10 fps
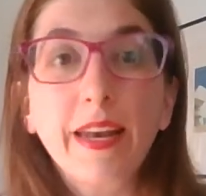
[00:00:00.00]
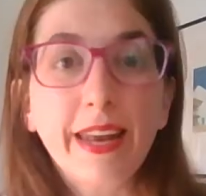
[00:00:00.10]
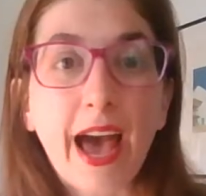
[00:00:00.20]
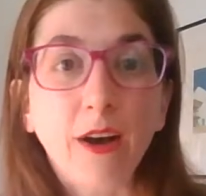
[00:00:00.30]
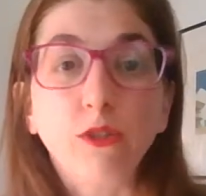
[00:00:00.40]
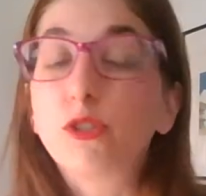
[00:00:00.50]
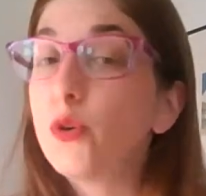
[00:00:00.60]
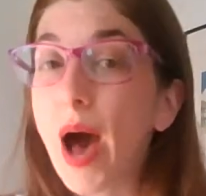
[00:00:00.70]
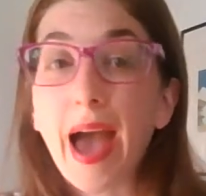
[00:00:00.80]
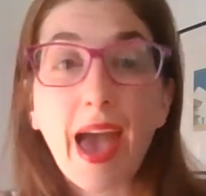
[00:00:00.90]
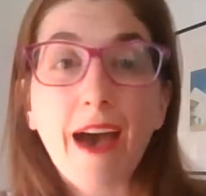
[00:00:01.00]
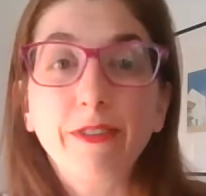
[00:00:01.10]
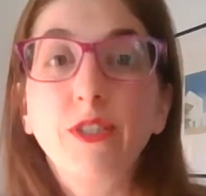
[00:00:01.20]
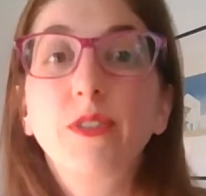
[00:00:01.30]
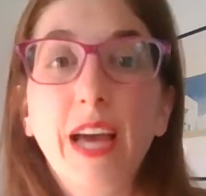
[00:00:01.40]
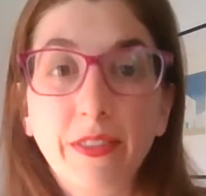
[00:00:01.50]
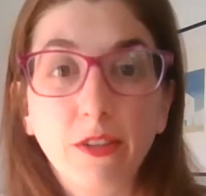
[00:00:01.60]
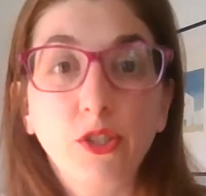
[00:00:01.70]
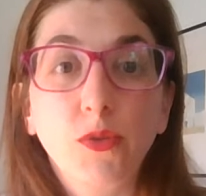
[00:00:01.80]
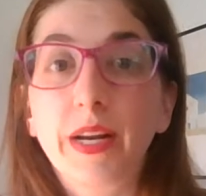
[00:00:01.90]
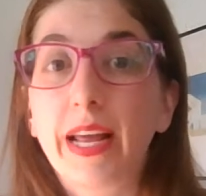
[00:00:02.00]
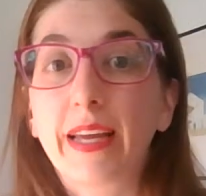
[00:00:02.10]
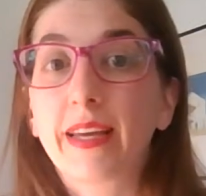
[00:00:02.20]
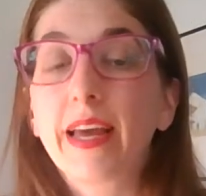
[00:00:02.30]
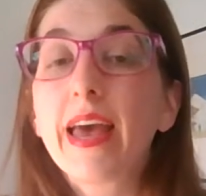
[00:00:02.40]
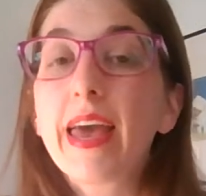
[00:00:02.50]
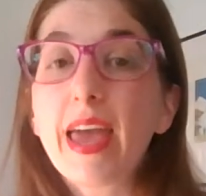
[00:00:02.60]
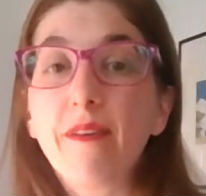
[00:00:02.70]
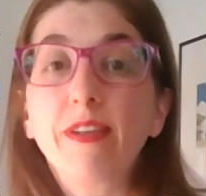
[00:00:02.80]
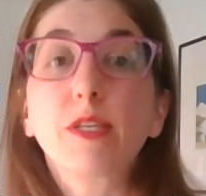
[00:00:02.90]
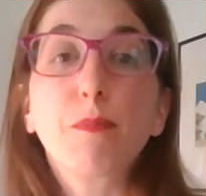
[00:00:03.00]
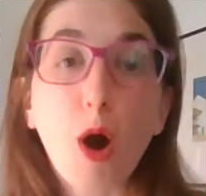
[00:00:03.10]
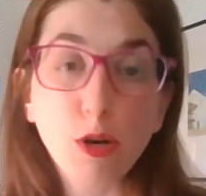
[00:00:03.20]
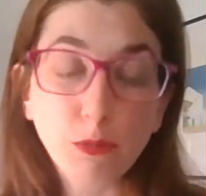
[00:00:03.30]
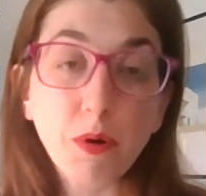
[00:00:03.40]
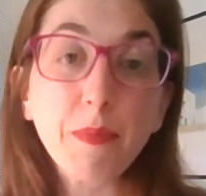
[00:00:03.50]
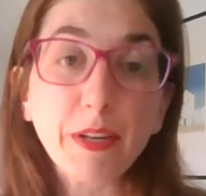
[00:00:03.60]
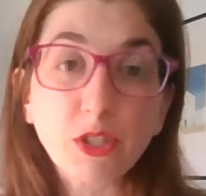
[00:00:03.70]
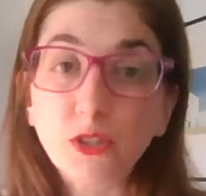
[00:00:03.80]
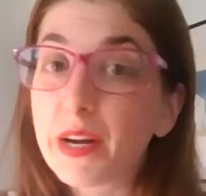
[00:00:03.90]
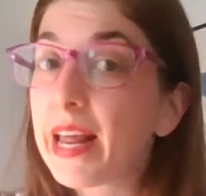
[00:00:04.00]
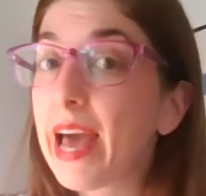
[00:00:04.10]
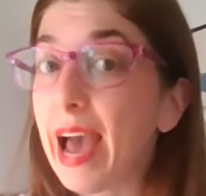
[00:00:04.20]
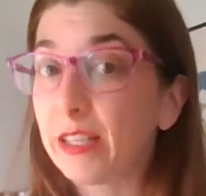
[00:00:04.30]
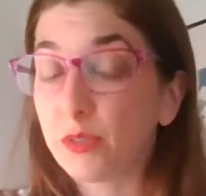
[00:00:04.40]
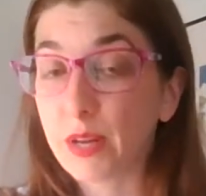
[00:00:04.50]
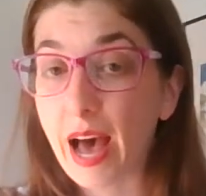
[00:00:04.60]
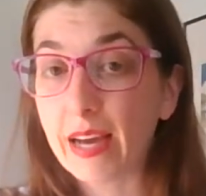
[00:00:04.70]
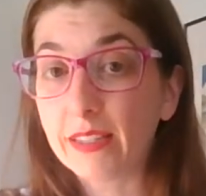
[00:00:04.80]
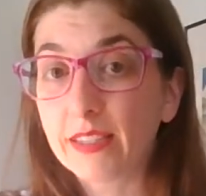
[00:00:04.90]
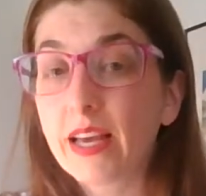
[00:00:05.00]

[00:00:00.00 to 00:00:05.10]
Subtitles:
Now, do I have to attend the screening? If it's a post-premiere screening, I do not.